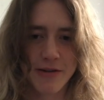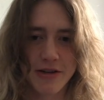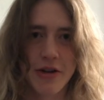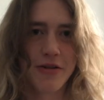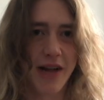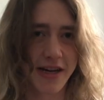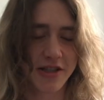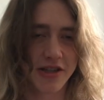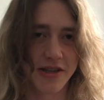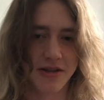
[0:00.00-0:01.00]

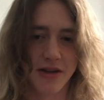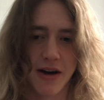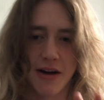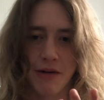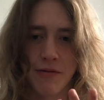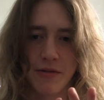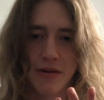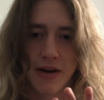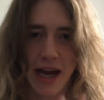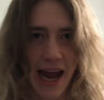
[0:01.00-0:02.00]
collection of
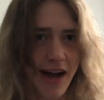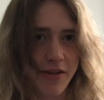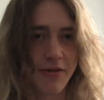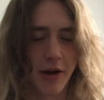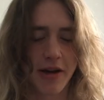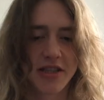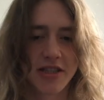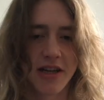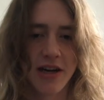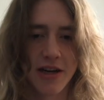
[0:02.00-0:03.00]

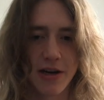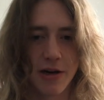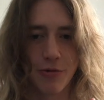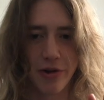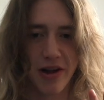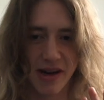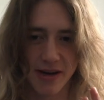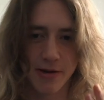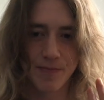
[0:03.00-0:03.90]
Catholics who were like